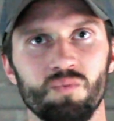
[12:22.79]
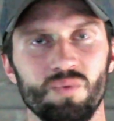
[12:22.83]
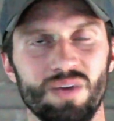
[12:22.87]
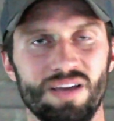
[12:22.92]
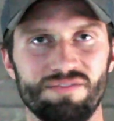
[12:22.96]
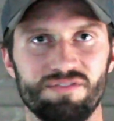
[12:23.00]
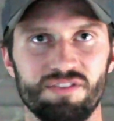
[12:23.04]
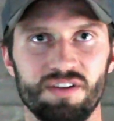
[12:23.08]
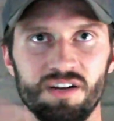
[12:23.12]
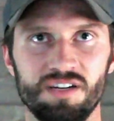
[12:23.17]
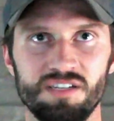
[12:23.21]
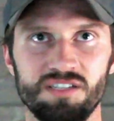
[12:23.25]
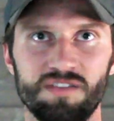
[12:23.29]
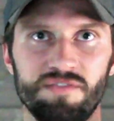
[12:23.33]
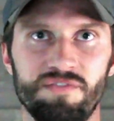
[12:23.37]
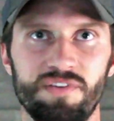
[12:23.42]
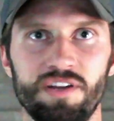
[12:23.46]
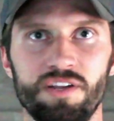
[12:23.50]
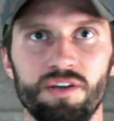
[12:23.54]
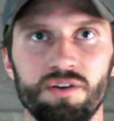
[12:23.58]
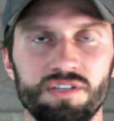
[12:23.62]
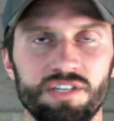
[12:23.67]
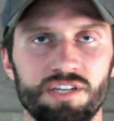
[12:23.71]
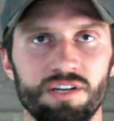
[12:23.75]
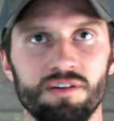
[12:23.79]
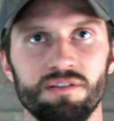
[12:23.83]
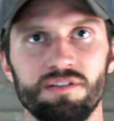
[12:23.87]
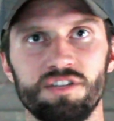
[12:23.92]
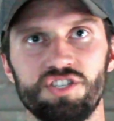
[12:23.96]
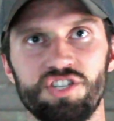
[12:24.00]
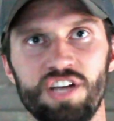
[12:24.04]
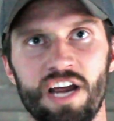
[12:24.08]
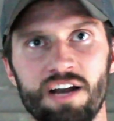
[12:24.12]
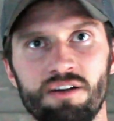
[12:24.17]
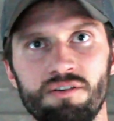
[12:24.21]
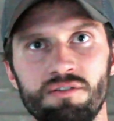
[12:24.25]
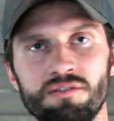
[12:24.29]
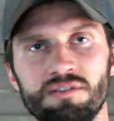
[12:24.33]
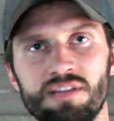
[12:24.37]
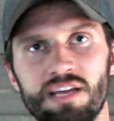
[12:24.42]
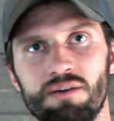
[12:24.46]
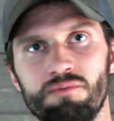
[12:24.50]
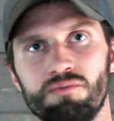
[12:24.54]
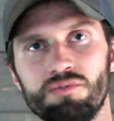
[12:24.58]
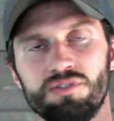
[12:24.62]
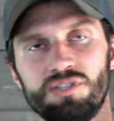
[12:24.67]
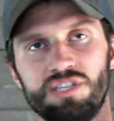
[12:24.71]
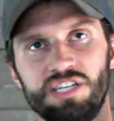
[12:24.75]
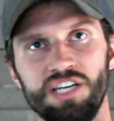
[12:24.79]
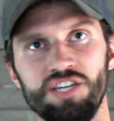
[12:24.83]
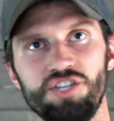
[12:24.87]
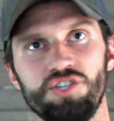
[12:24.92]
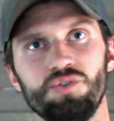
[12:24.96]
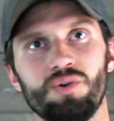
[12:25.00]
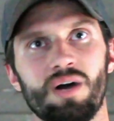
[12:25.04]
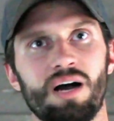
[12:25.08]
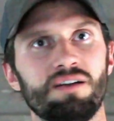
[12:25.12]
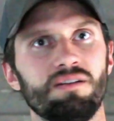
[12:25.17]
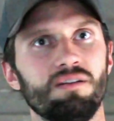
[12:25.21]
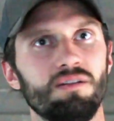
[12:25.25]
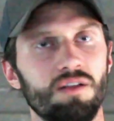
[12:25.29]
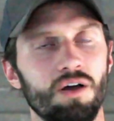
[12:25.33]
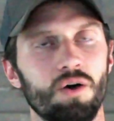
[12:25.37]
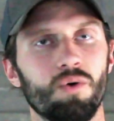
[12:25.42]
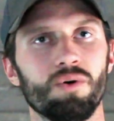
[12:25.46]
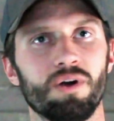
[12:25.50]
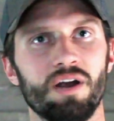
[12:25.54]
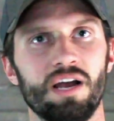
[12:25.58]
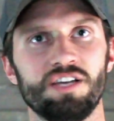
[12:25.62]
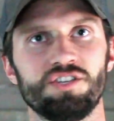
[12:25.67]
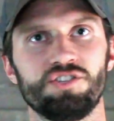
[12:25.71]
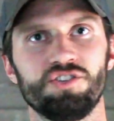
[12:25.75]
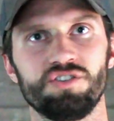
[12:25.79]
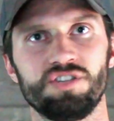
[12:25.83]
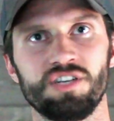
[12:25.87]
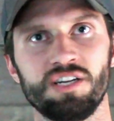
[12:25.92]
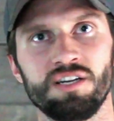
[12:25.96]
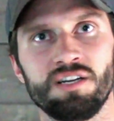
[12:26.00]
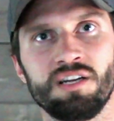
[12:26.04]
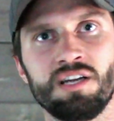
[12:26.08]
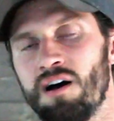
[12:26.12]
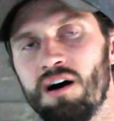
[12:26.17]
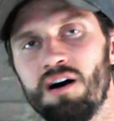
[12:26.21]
We have tons of videos here on the channel that will teach you how to lower estrogen.